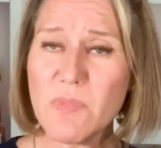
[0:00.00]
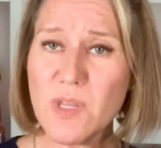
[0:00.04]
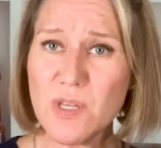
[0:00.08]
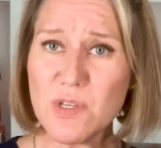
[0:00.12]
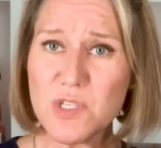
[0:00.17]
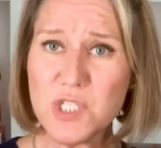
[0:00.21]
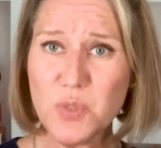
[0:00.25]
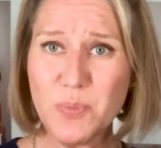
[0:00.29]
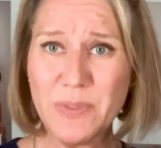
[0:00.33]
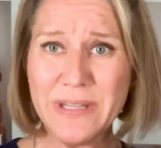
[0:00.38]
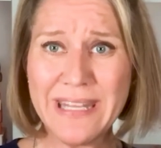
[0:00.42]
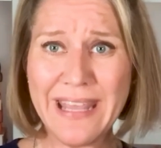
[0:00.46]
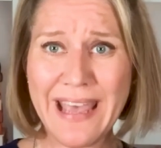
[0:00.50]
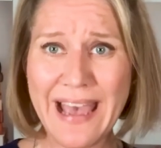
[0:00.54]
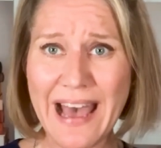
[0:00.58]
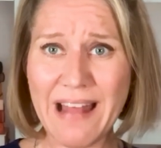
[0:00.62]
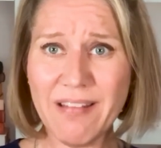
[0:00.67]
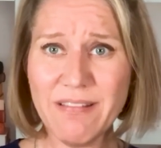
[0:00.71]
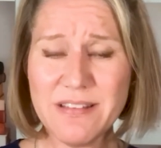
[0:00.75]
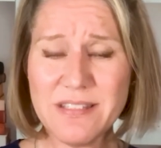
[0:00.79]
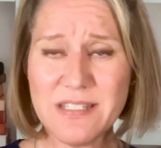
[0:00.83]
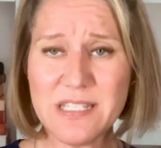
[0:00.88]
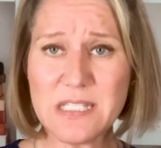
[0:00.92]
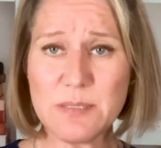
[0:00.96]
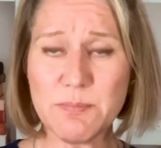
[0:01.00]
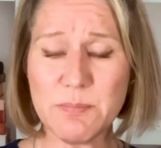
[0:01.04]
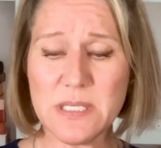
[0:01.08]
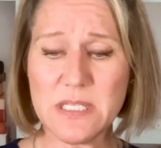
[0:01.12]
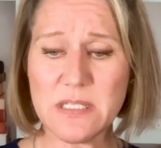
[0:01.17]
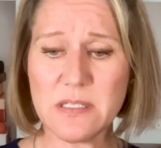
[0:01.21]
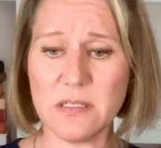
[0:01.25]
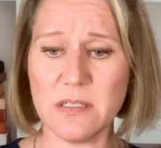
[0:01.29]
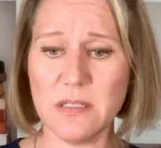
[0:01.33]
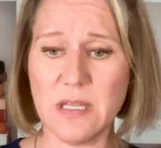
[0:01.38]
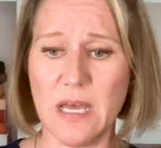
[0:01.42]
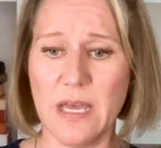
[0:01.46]
So when the atlas is
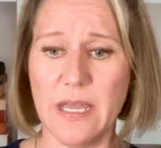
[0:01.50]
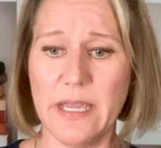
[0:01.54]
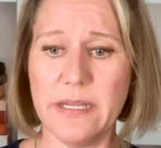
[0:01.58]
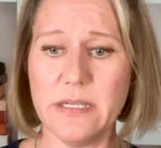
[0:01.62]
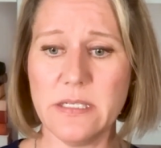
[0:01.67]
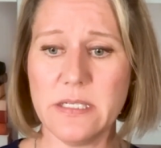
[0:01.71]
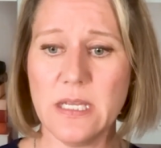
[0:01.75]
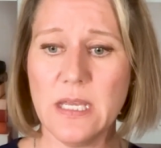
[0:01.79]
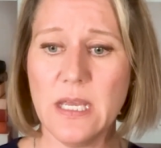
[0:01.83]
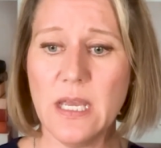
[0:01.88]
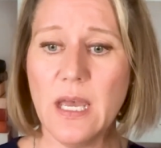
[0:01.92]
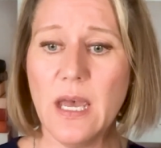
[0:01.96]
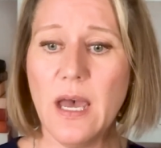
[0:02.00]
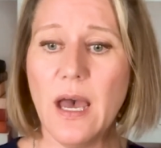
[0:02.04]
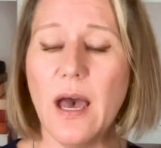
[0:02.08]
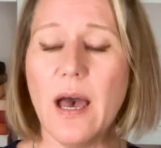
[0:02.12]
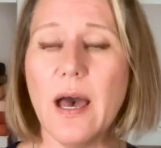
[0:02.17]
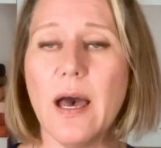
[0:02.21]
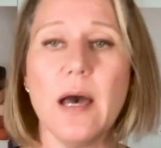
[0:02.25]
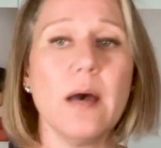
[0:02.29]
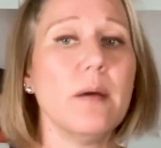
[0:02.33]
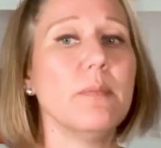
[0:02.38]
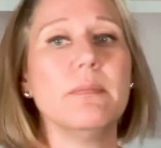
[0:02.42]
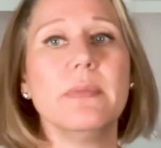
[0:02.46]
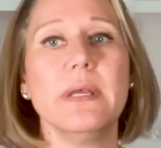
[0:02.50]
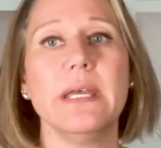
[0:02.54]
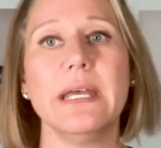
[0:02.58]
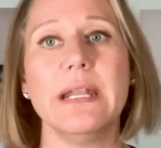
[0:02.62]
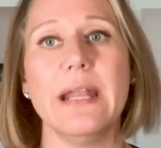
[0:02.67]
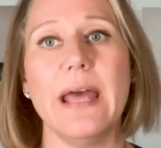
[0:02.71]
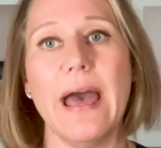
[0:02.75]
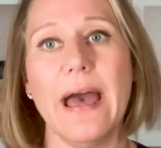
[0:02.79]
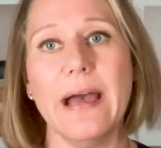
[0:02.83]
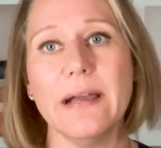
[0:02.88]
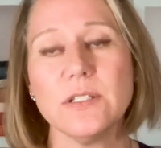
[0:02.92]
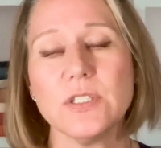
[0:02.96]
misaligned,
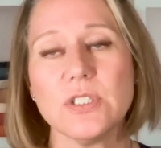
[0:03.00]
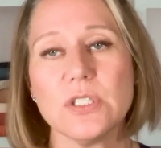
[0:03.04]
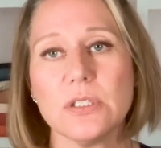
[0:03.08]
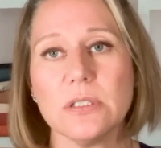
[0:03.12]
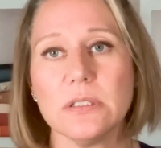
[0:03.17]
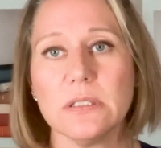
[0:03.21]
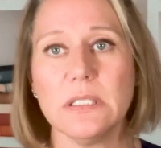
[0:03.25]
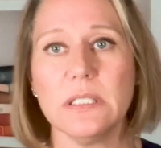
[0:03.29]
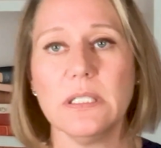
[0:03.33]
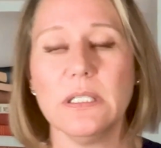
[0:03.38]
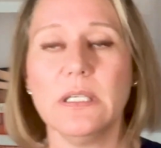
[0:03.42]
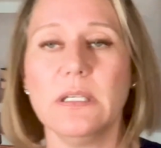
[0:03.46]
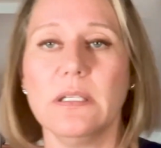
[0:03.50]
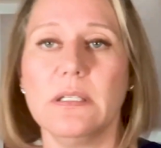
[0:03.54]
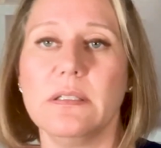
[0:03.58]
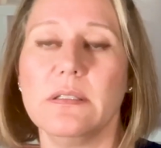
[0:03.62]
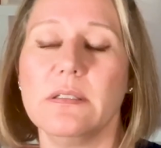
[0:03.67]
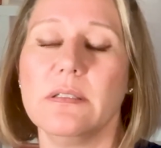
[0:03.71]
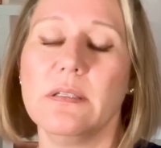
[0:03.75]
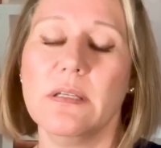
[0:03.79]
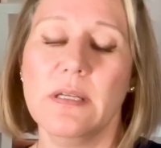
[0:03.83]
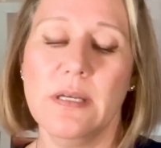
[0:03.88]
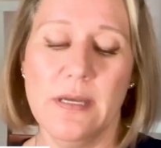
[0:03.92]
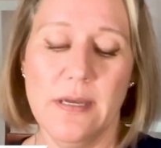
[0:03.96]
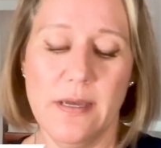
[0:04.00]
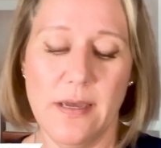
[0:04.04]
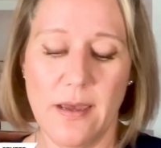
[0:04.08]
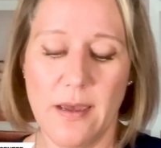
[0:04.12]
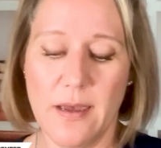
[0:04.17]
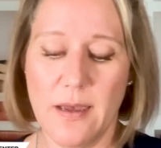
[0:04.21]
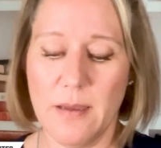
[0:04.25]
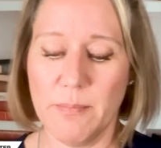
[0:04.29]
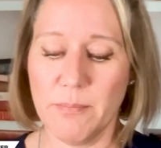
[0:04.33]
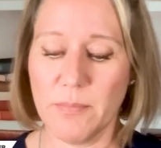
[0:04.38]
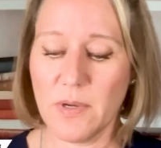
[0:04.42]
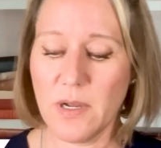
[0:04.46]
it actually can
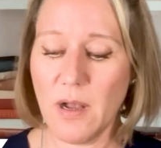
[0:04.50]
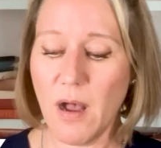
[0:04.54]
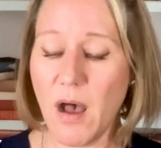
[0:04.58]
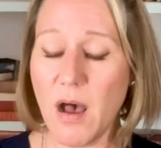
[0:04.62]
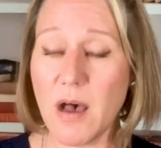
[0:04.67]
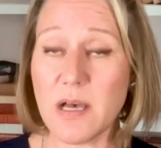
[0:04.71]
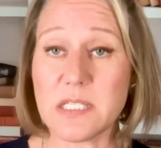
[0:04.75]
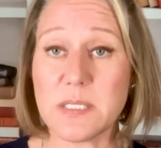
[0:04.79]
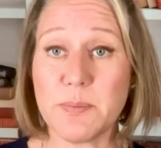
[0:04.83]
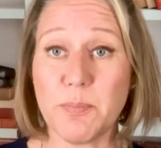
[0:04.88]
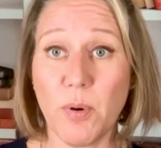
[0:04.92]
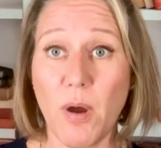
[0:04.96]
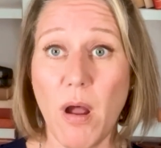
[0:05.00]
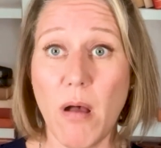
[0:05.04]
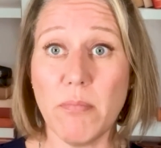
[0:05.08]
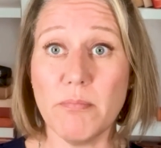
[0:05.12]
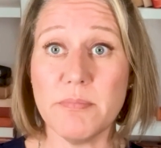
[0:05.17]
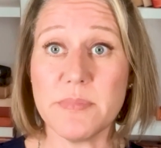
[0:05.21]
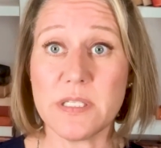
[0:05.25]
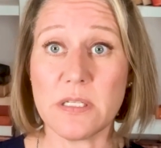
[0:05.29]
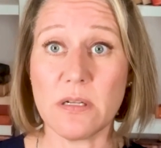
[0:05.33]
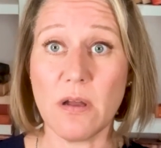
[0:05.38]
cause problems in